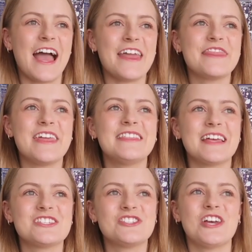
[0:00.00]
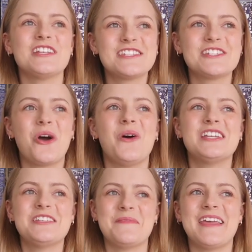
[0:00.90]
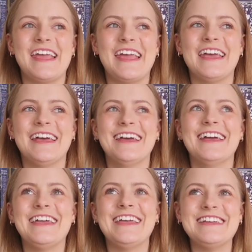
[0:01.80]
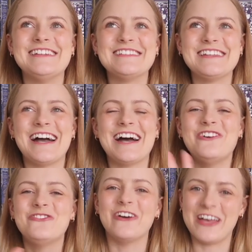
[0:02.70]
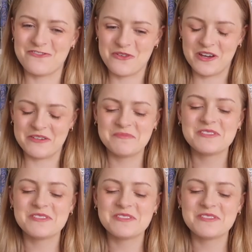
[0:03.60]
I think that's just going to be easier for everyone.